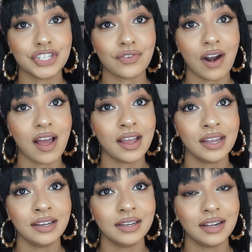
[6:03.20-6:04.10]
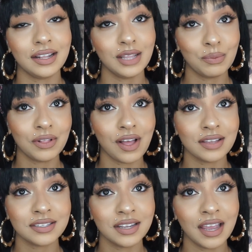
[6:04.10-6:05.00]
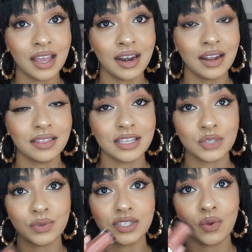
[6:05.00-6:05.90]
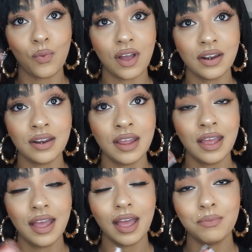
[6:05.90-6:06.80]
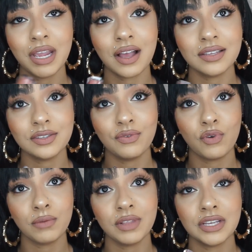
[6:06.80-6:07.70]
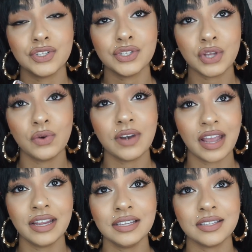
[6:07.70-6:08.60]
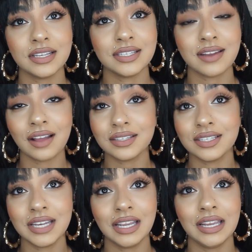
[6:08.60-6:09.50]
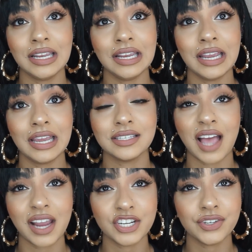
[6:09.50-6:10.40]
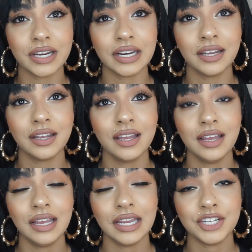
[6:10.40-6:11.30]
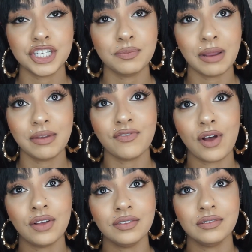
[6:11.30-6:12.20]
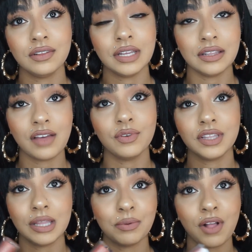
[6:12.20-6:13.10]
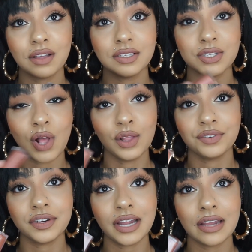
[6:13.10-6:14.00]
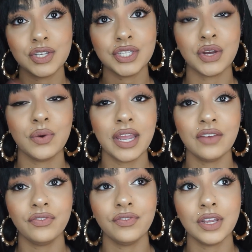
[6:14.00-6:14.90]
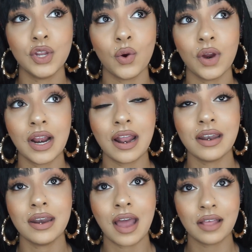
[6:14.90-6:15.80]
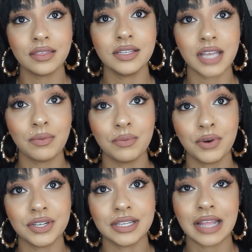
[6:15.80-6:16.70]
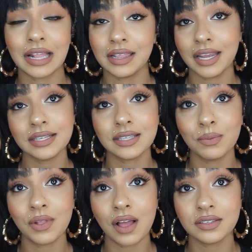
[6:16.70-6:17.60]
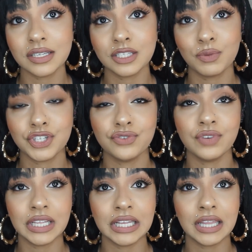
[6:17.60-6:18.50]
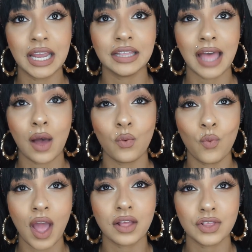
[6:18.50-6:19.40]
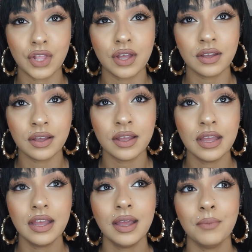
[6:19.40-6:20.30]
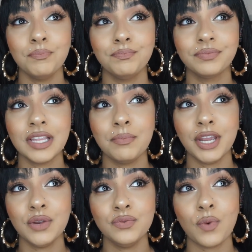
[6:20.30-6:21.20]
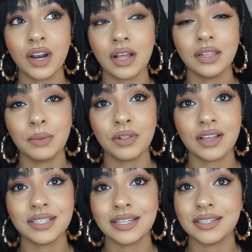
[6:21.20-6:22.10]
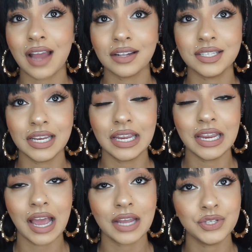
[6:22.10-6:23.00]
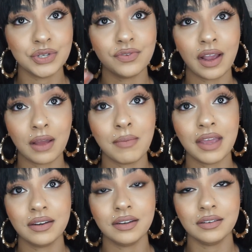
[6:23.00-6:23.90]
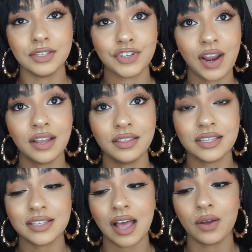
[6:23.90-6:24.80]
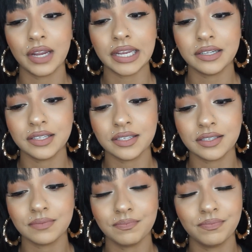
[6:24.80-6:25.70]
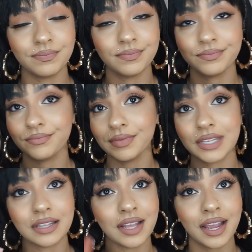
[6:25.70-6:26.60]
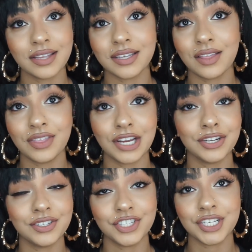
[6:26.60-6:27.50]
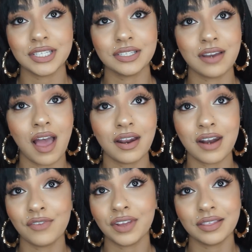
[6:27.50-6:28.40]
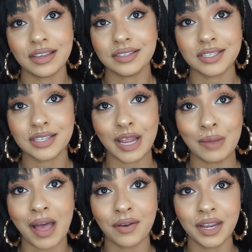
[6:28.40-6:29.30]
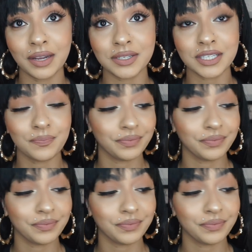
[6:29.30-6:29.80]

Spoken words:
try a lip gloss again, this was the one. And because the formula is so nice, it's not sticky, it's hydrating, it just made me fall in love with lip glosses all over again. So if you're not the type of person that likes lip glosses, but you really like that wet look, but you want a lip gloss that's not sticky, I do recommend trying this out. It's, like I said, there's just not enough good things to say about it.